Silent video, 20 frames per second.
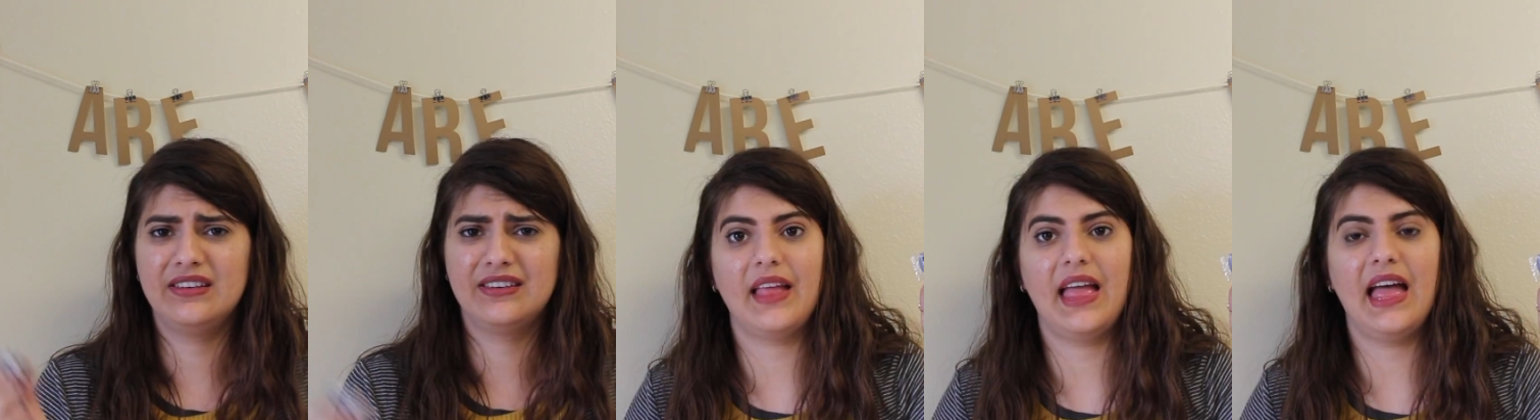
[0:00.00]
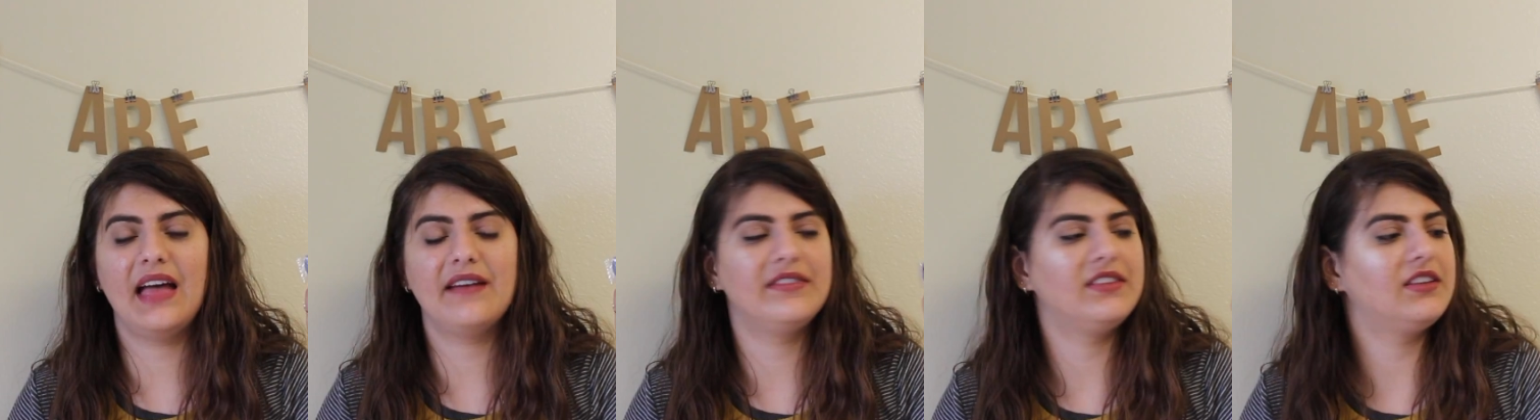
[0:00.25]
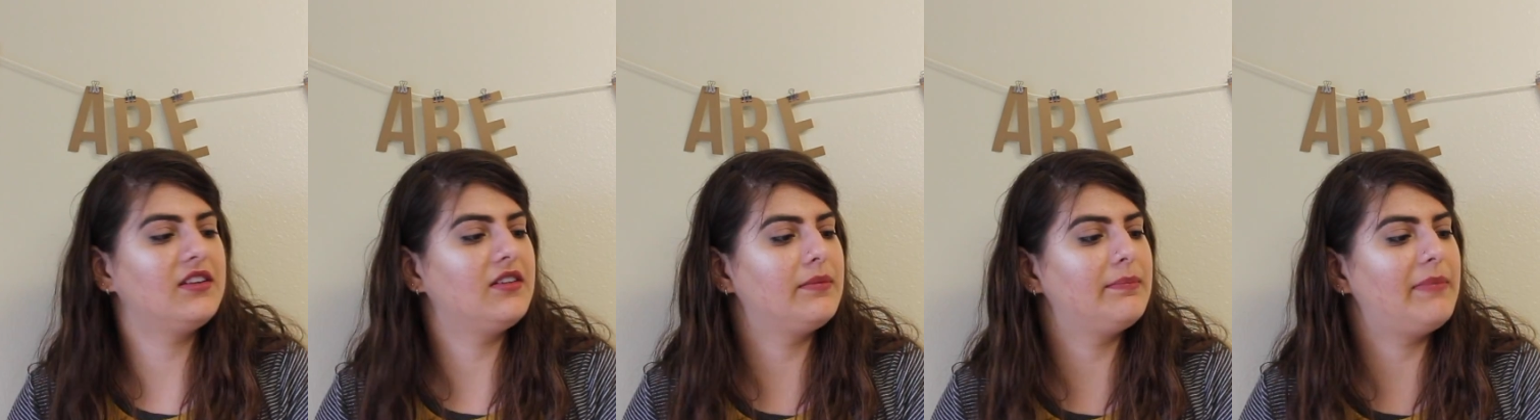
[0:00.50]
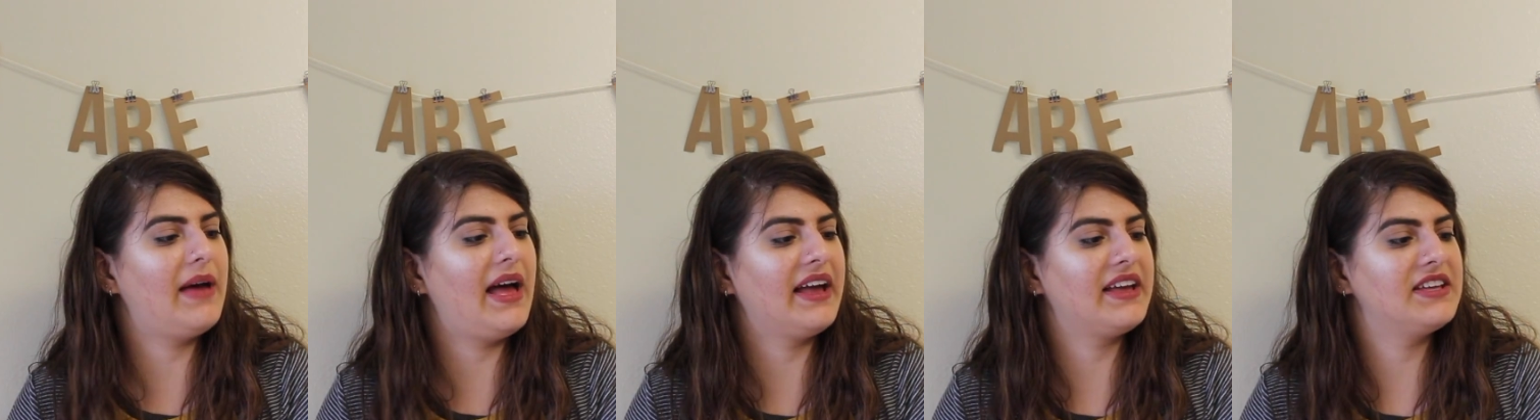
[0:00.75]
I have a little
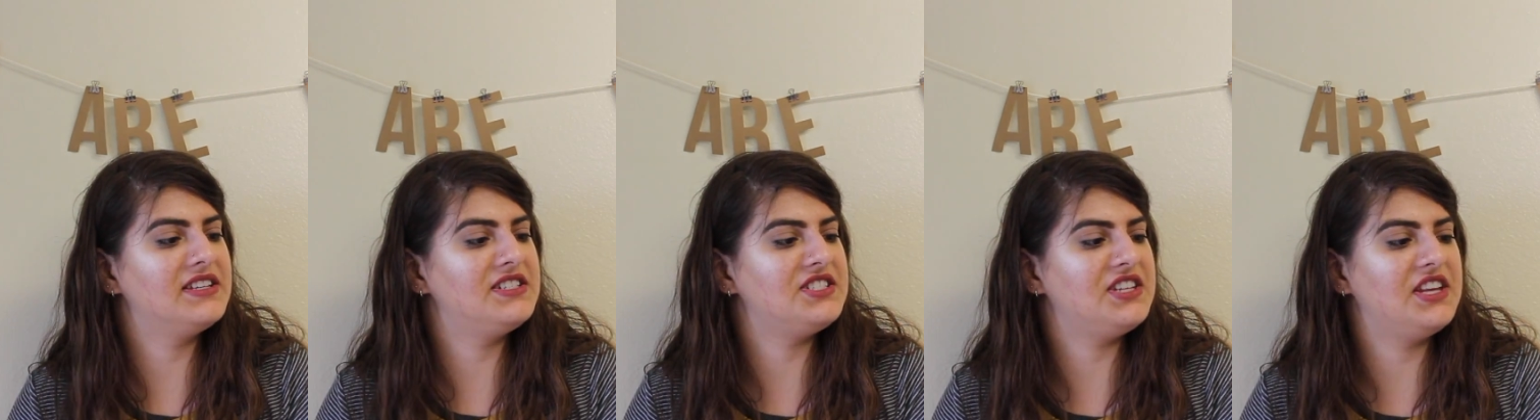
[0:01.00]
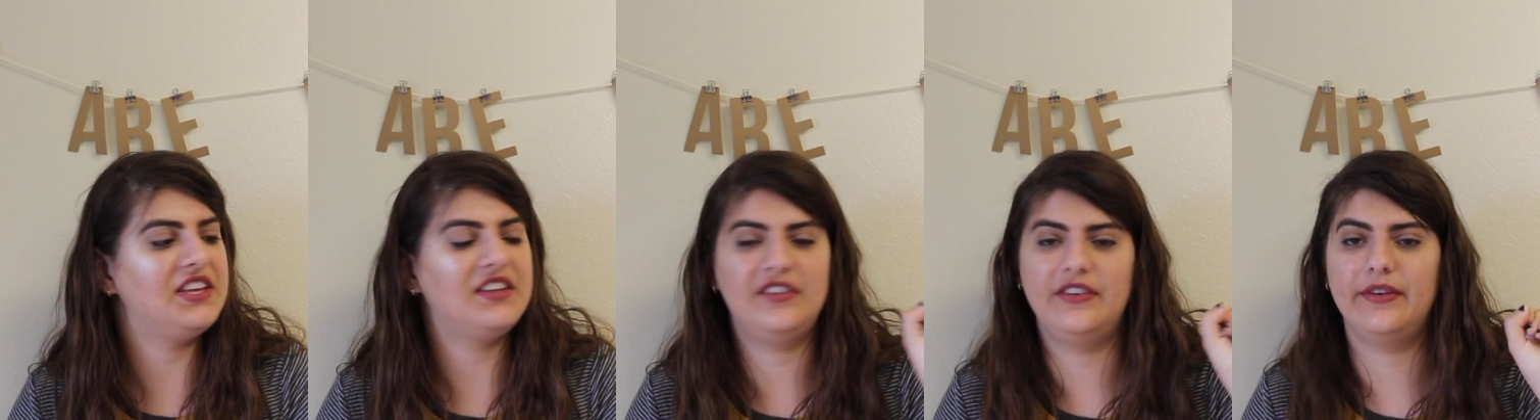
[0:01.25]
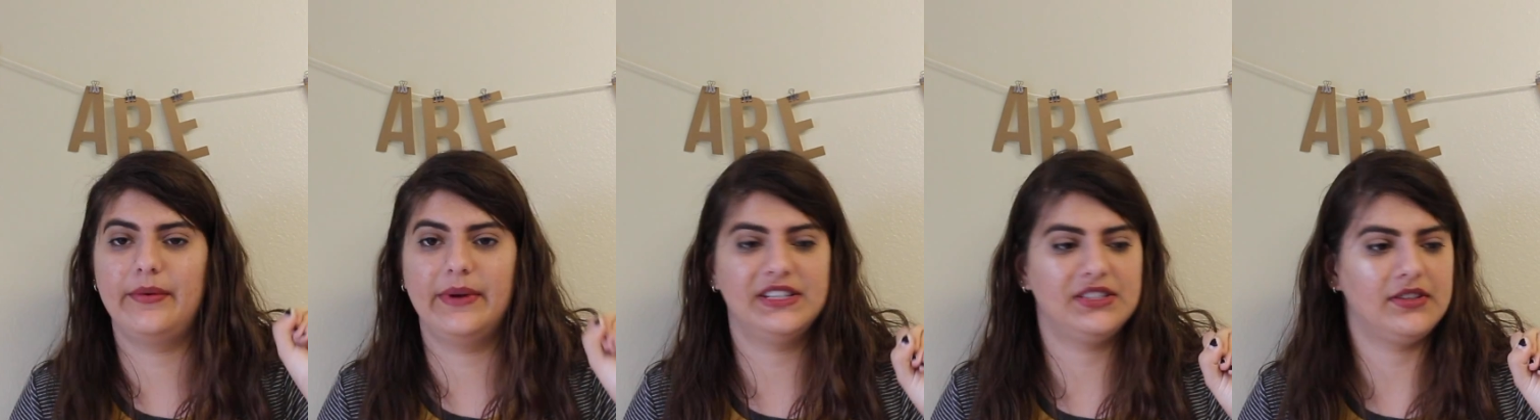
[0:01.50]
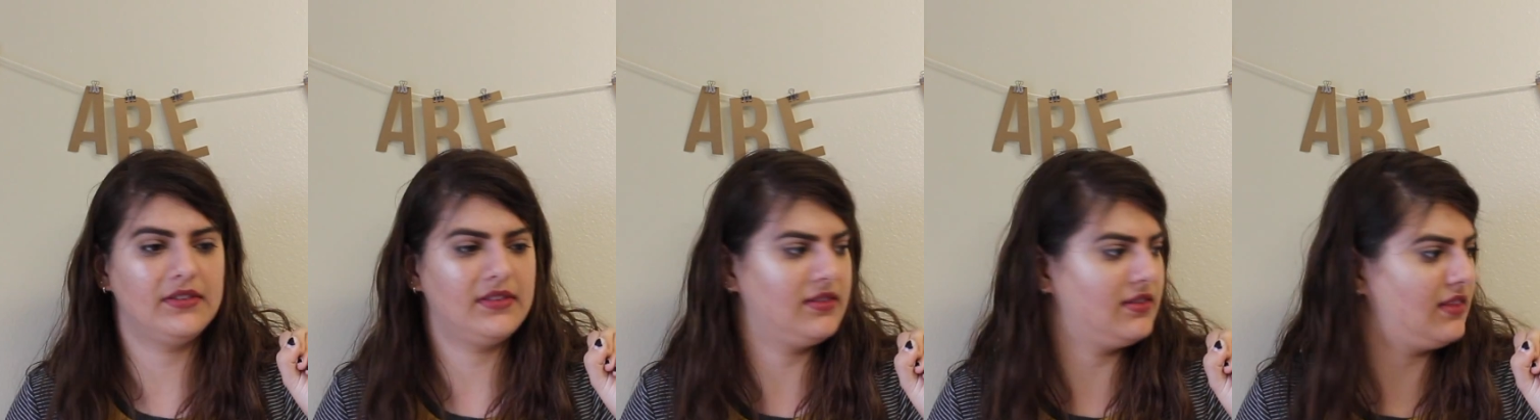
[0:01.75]
package kneaded
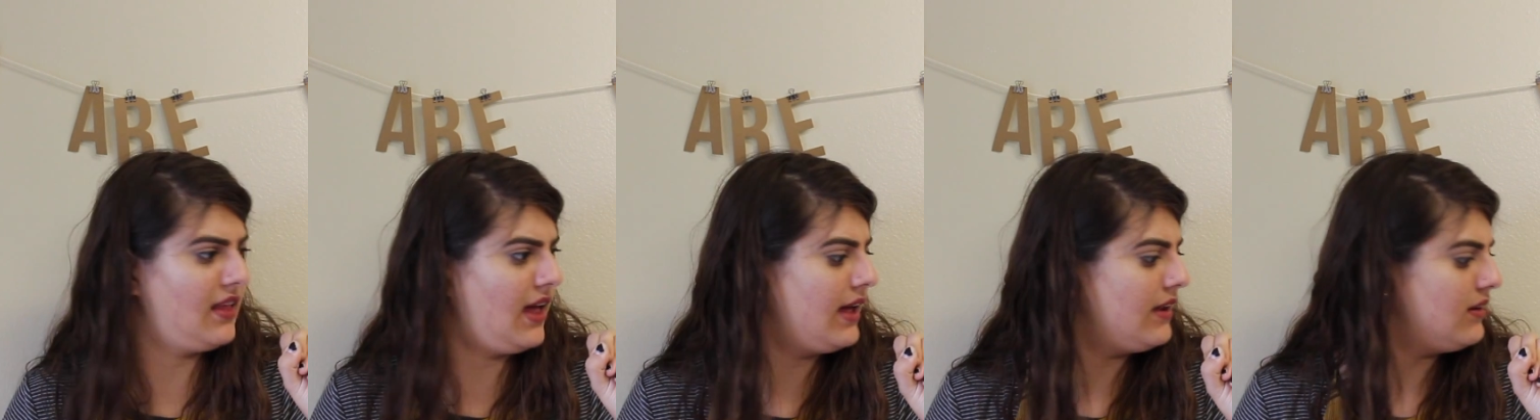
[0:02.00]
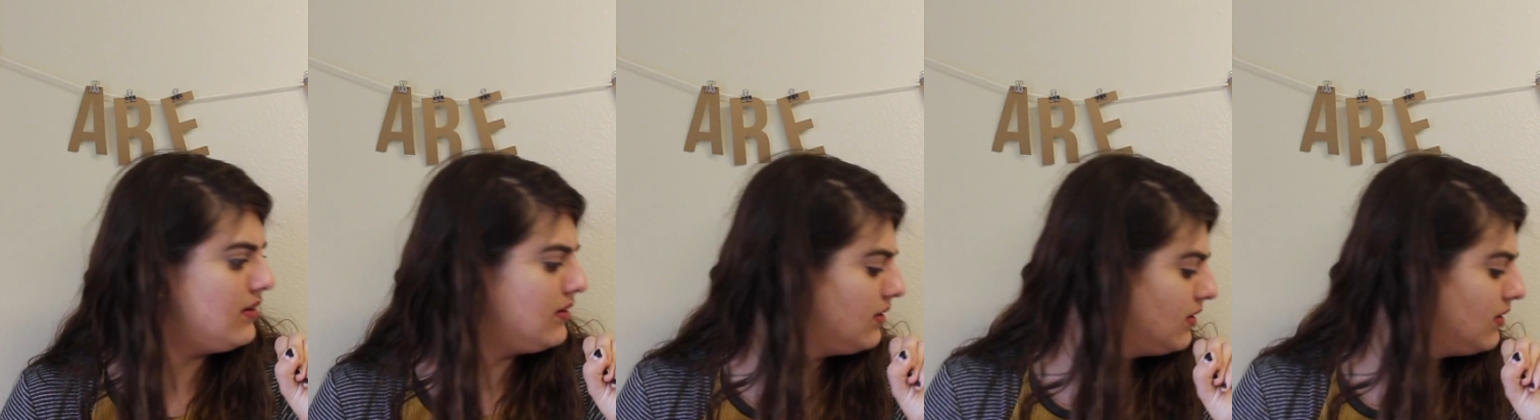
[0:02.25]
eraser that